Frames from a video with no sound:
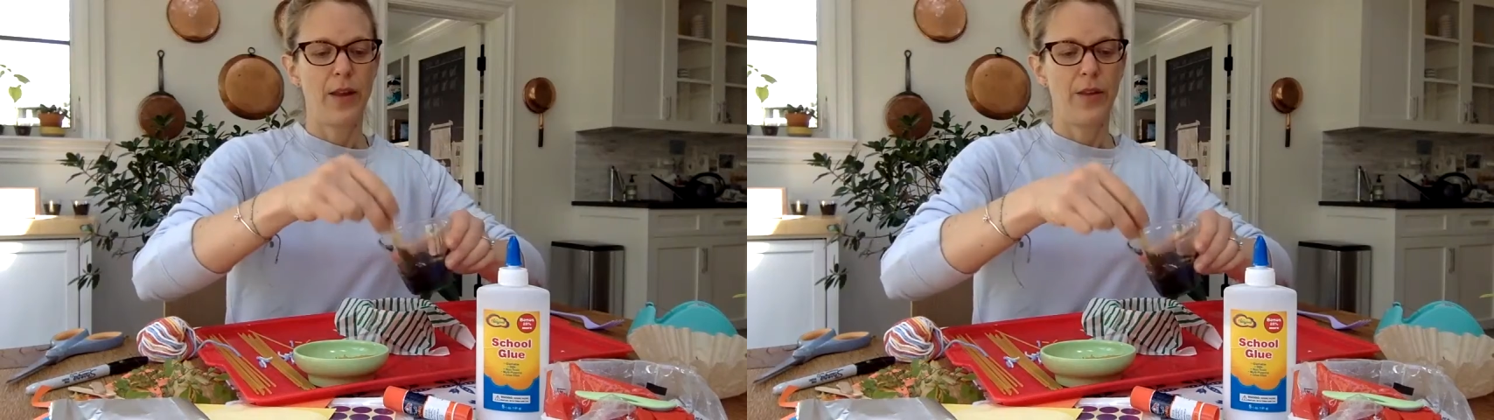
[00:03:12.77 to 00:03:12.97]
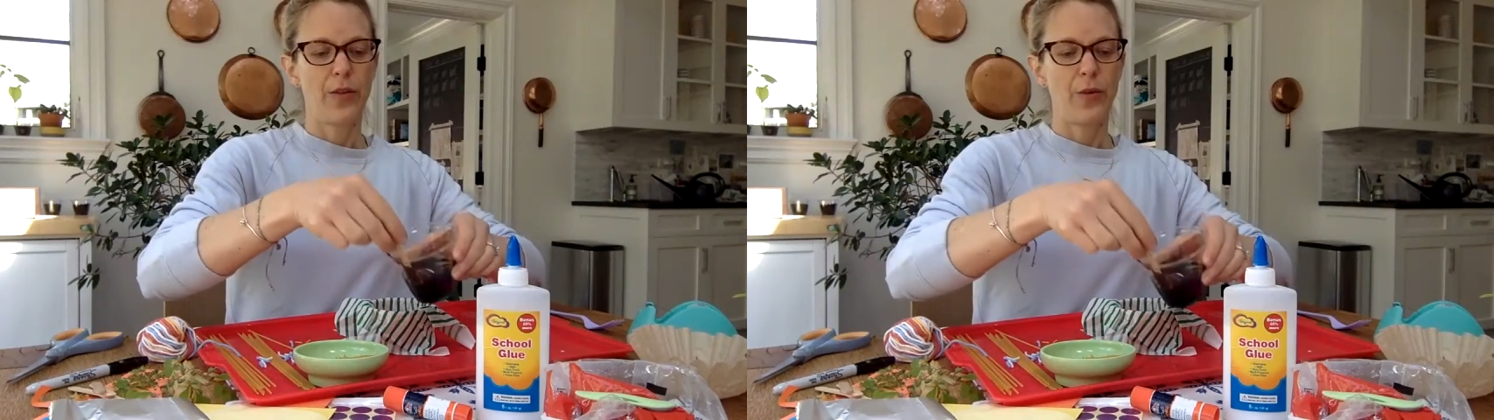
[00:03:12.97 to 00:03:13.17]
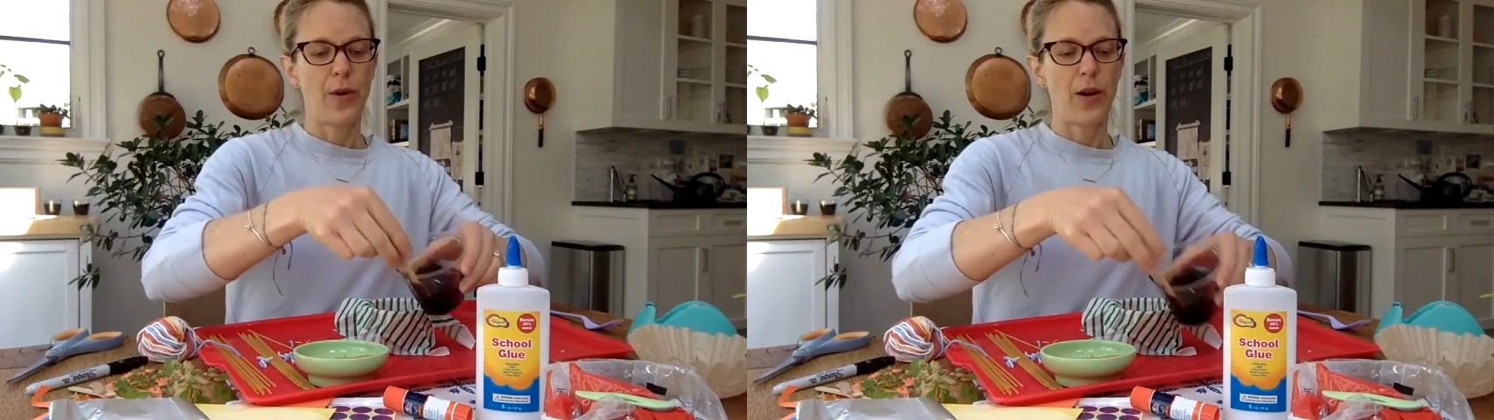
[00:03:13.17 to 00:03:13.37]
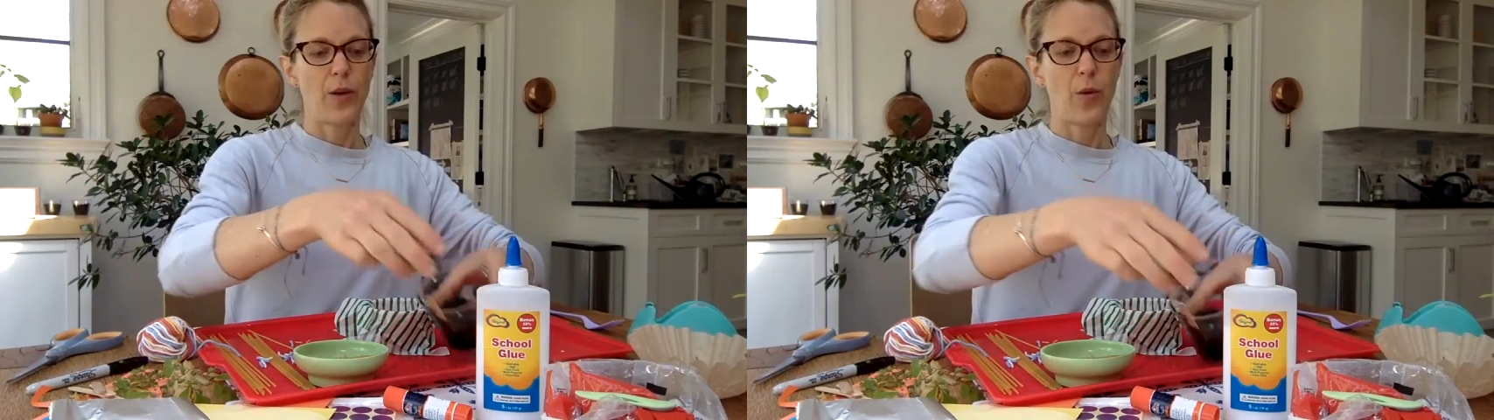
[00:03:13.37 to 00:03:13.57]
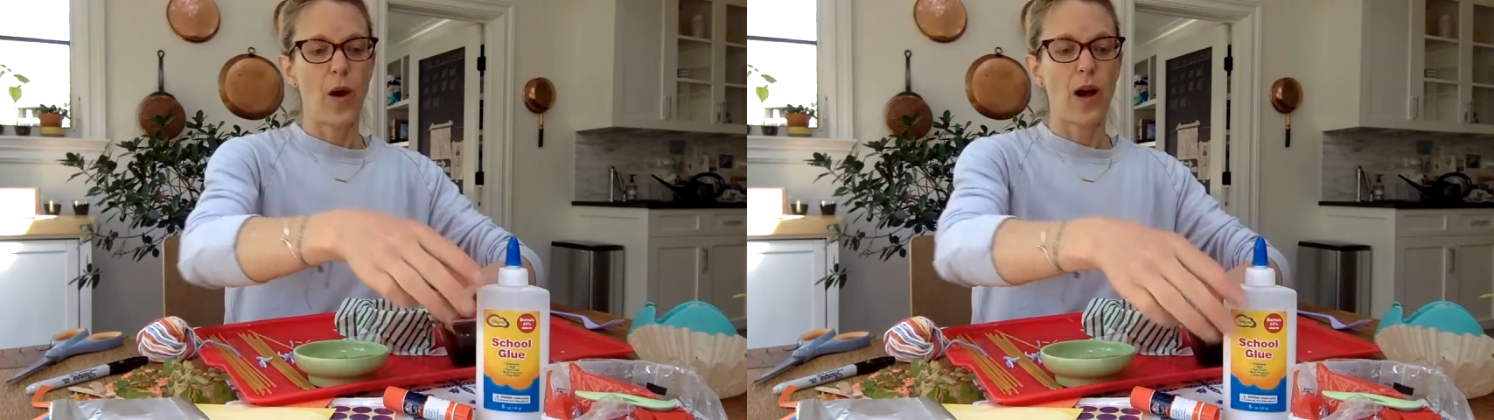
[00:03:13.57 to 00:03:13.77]
So
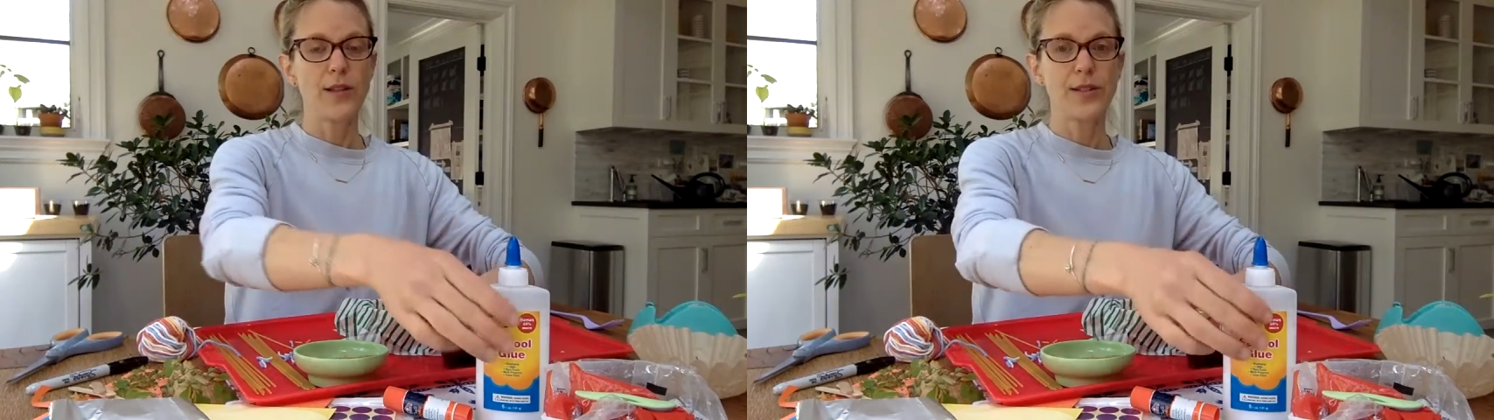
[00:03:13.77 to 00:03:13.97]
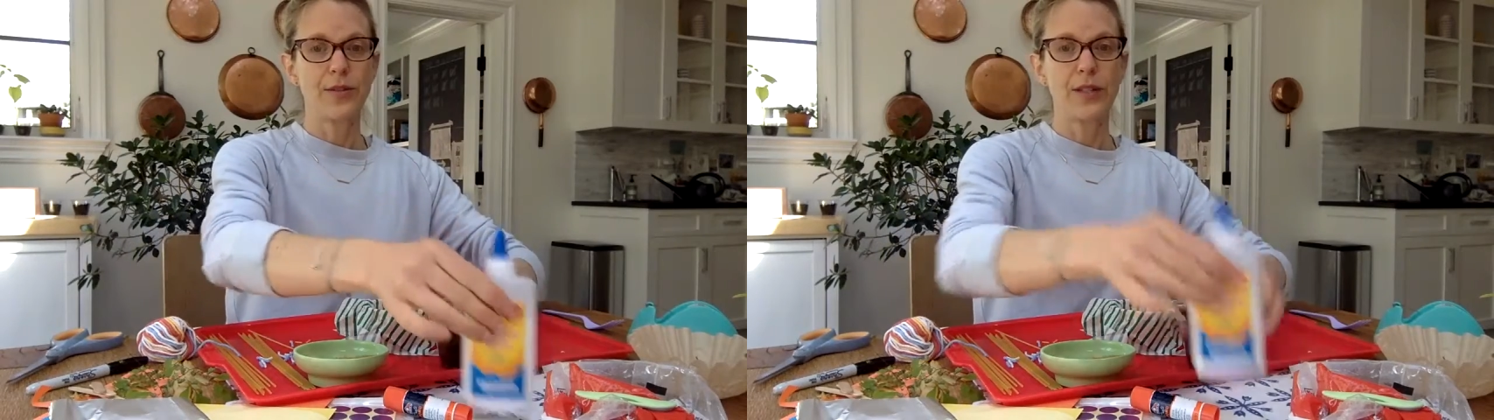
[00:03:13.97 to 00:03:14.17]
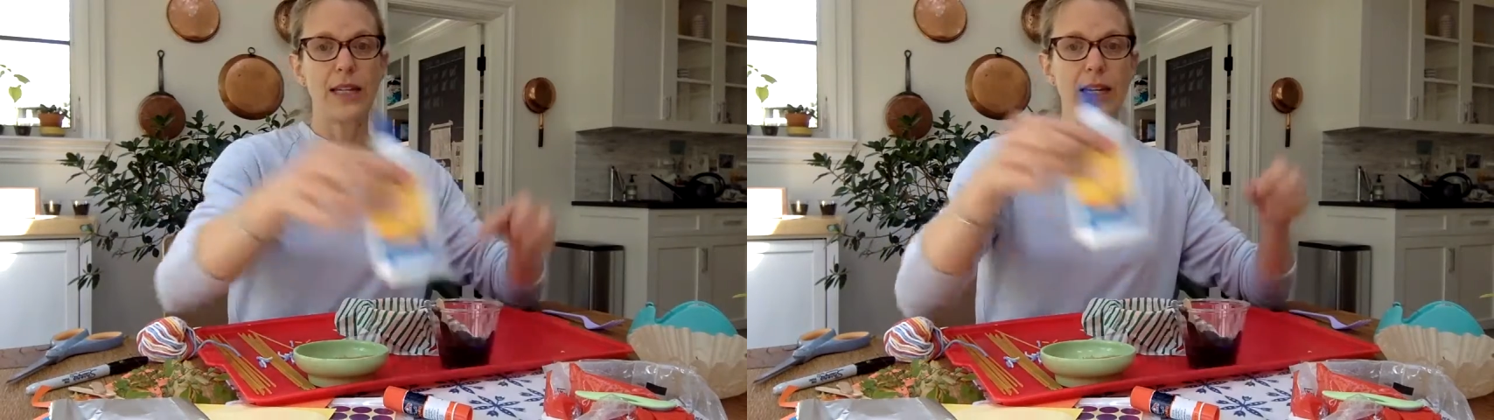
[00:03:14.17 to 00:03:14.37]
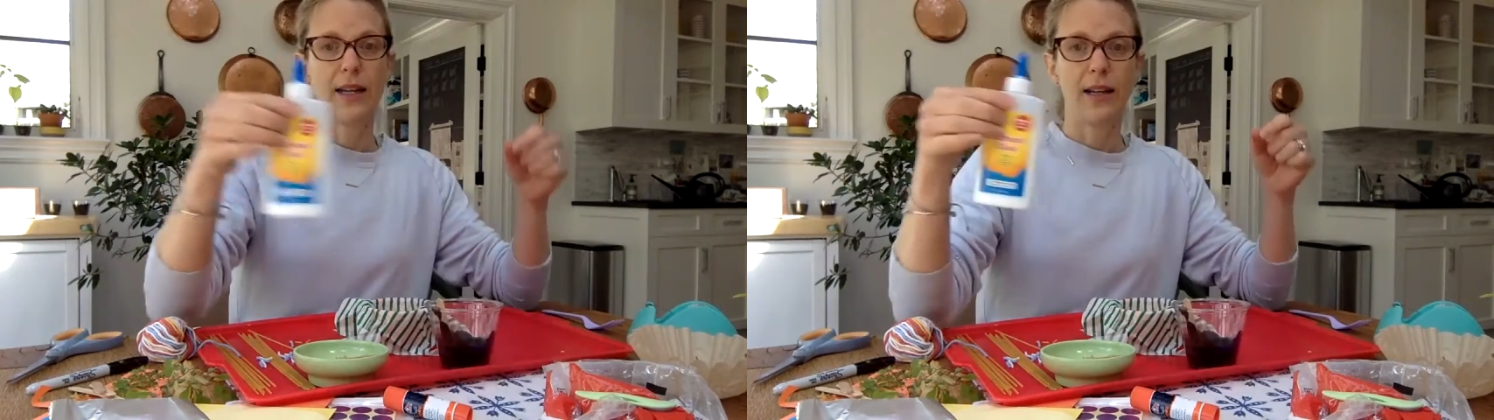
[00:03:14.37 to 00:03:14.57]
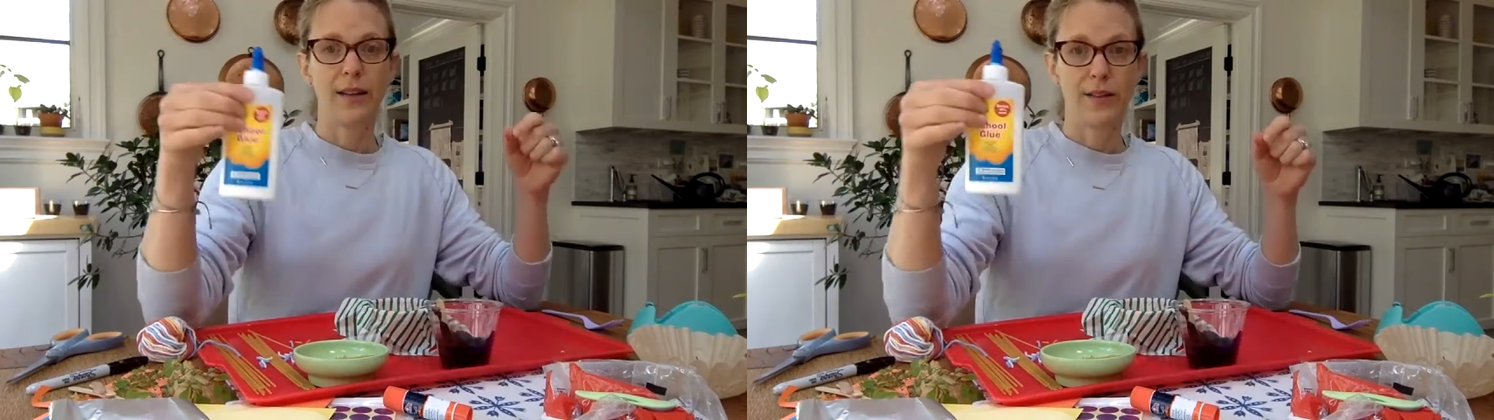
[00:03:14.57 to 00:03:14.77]
you also need
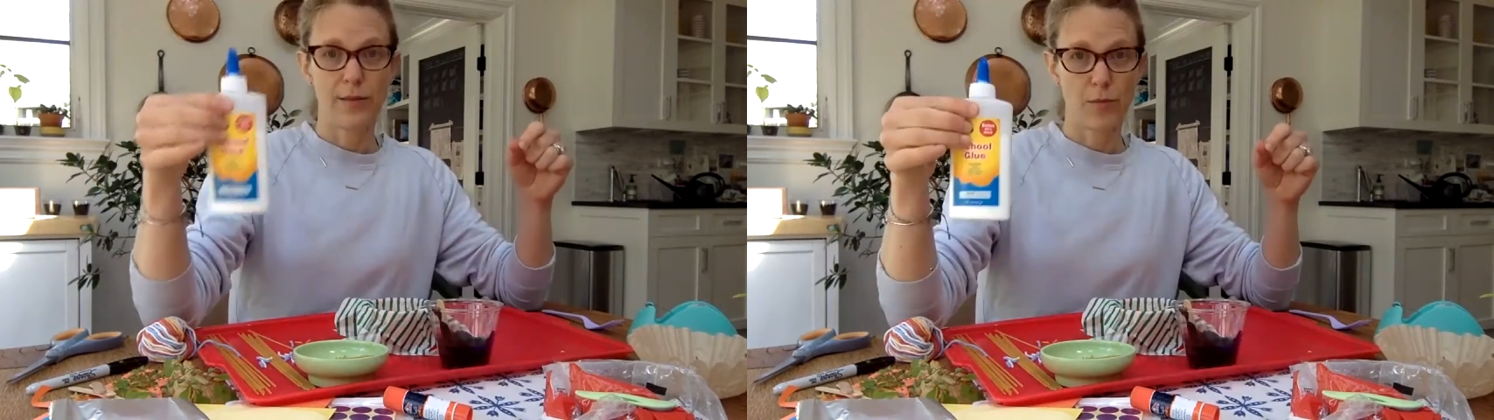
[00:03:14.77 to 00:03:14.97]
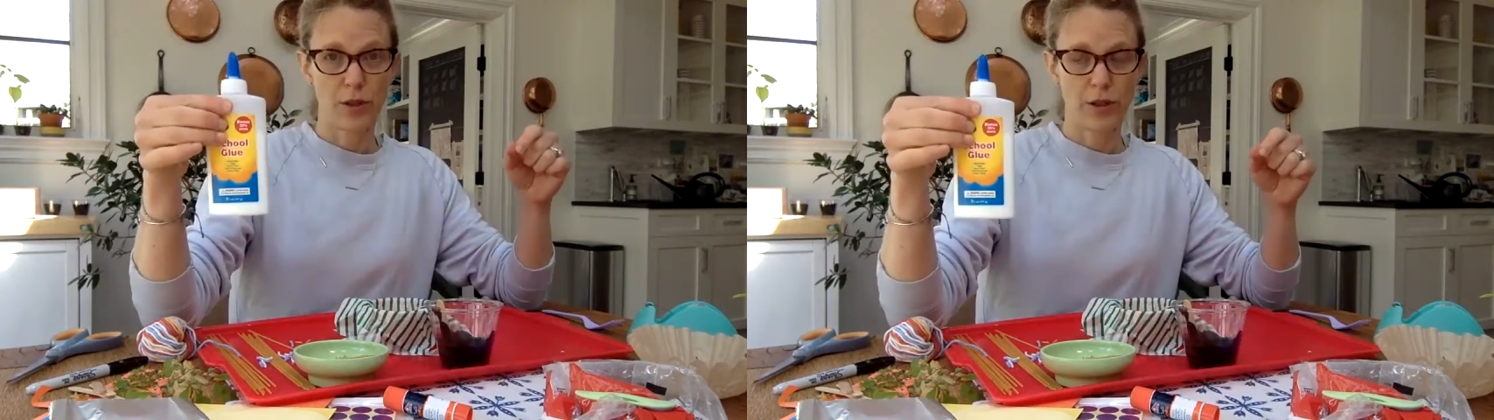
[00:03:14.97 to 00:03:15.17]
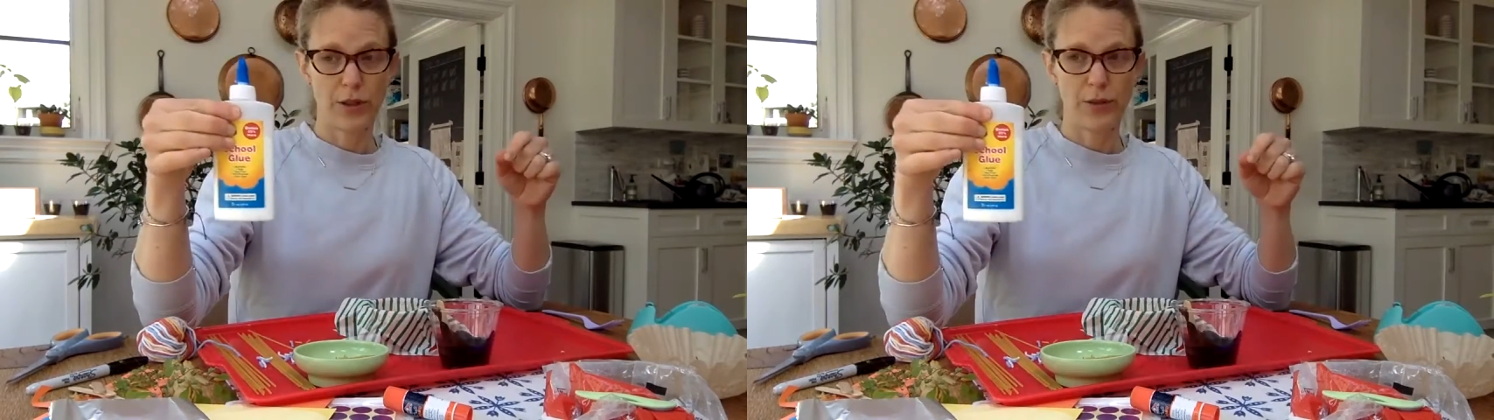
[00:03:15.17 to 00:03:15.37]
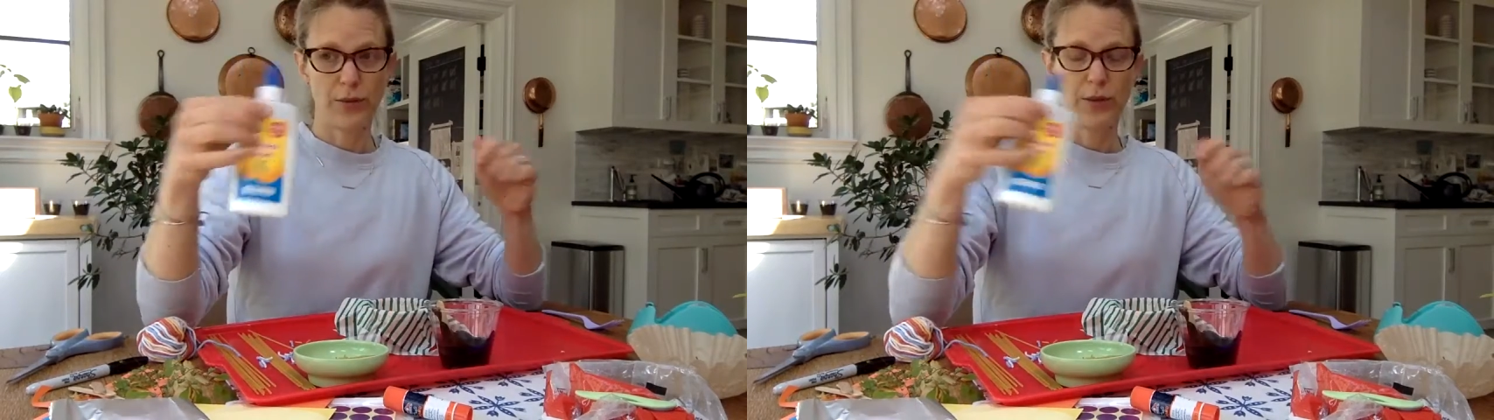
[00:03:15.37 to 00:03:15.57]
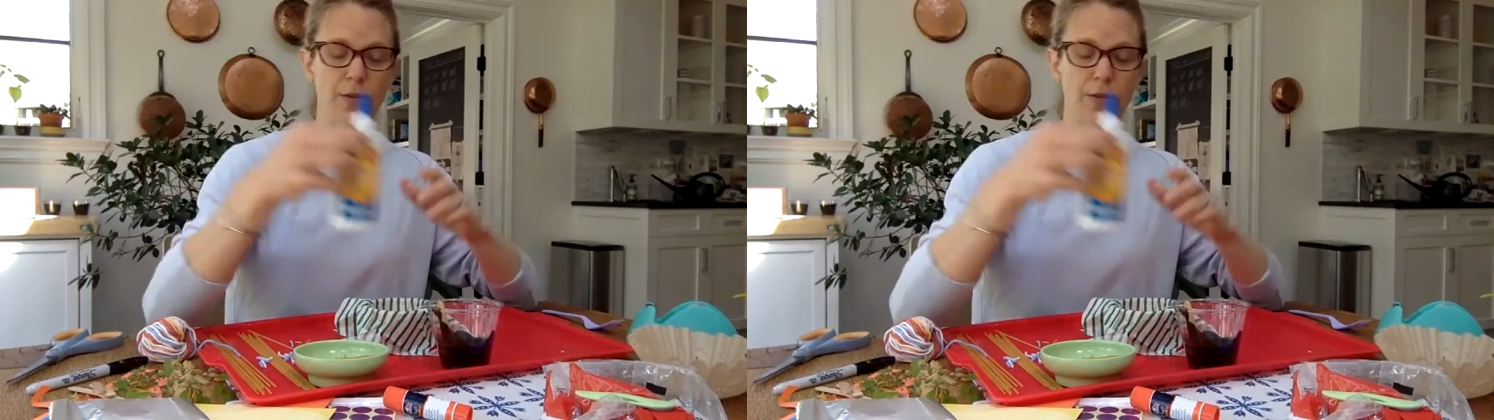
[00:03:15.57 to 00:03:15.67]
some glue.